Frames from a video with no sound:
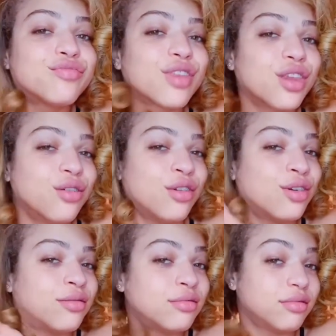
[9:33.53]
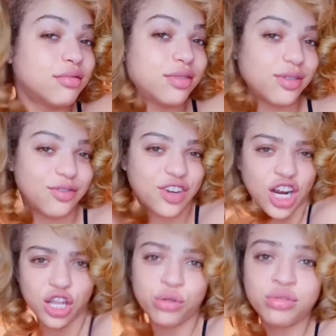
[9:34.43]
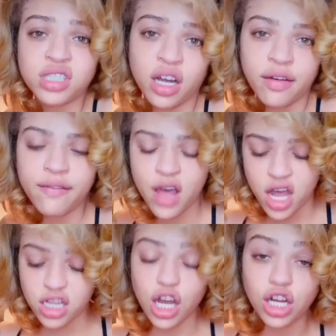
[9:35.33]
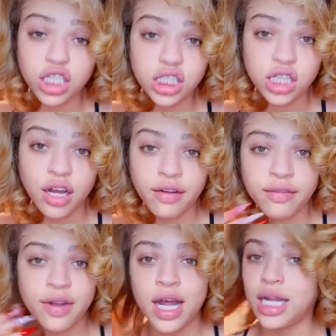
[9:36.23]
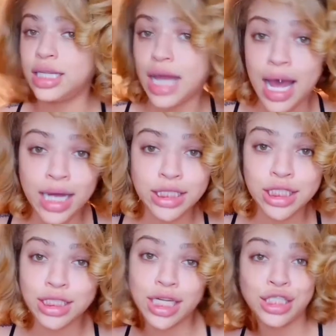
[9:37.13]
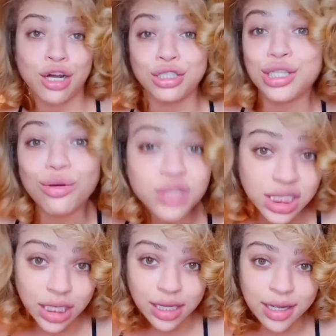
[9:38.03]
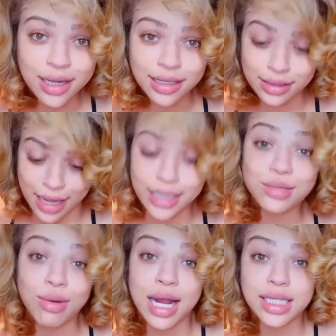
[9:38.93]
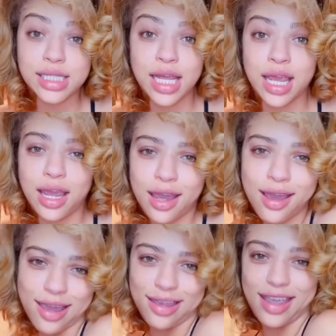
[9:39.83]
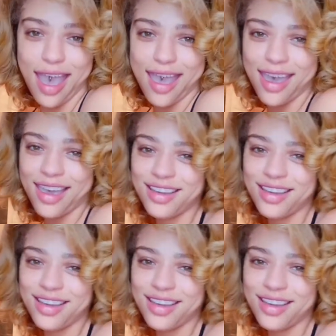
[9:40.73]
you know, for the cute stuff, the good stuff, the hot shit that y'all don't see. That's what I said. Yay.